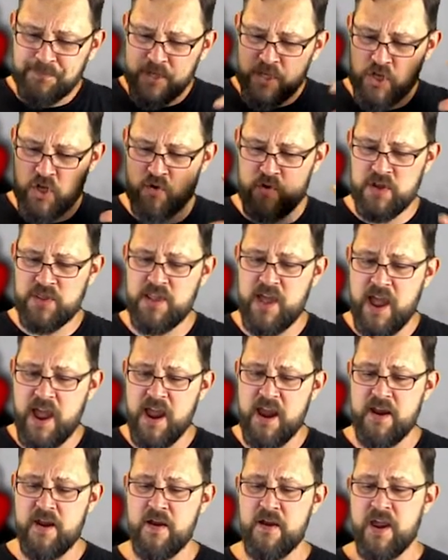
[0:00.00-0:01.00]
you're in the
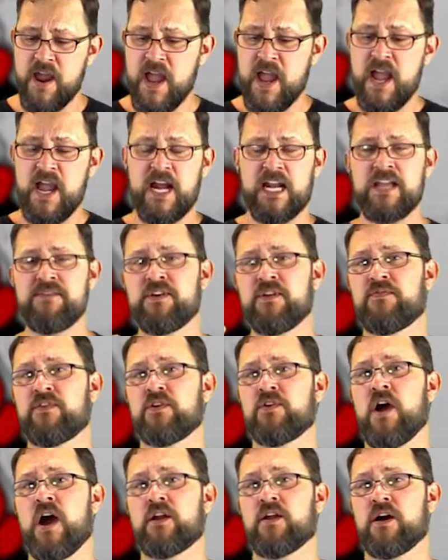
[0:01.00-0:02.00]
air, and even if
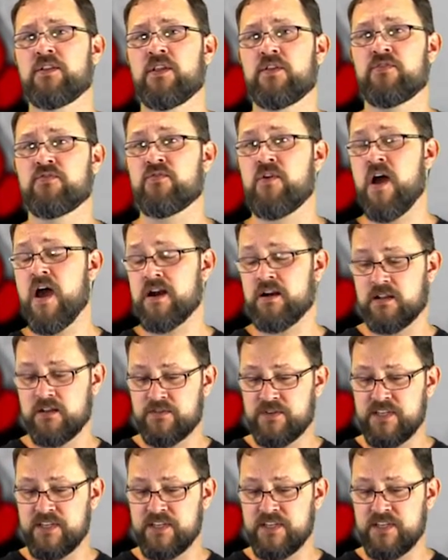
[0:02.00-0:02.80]
you're not on the throttle,